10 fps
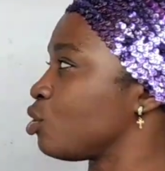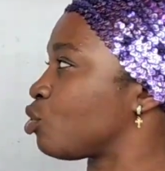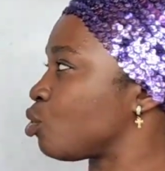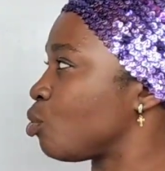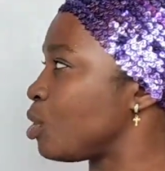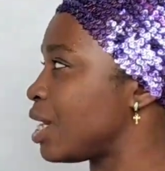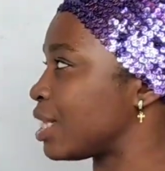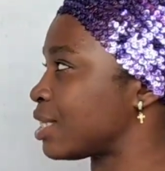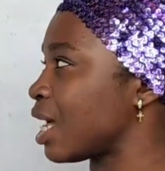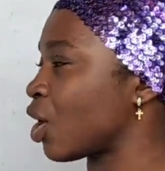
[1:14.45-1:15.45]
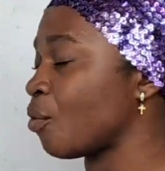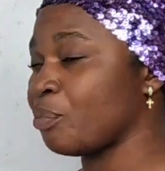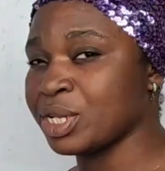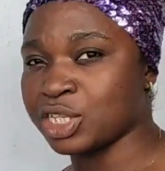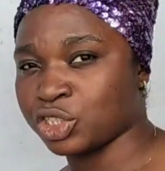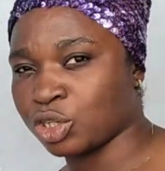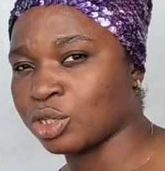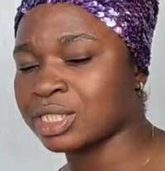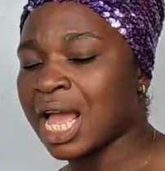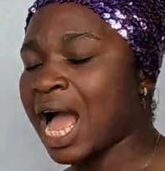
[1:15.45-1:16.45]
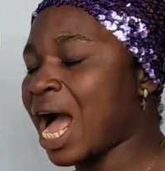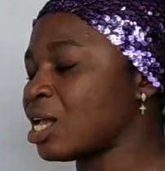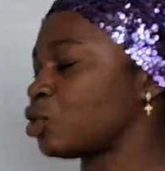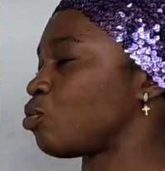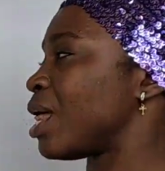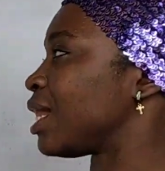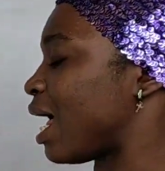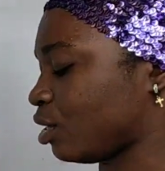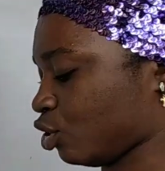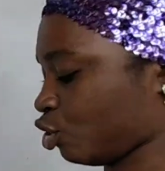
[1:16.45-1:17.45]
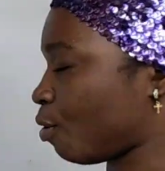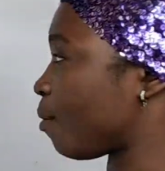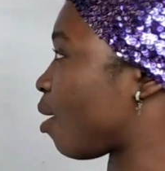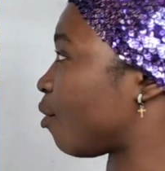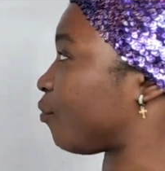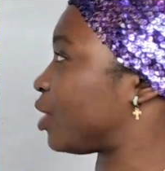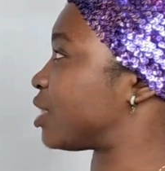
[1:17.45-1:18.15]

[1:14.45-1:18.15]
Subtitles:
two letter combinations as well as some of these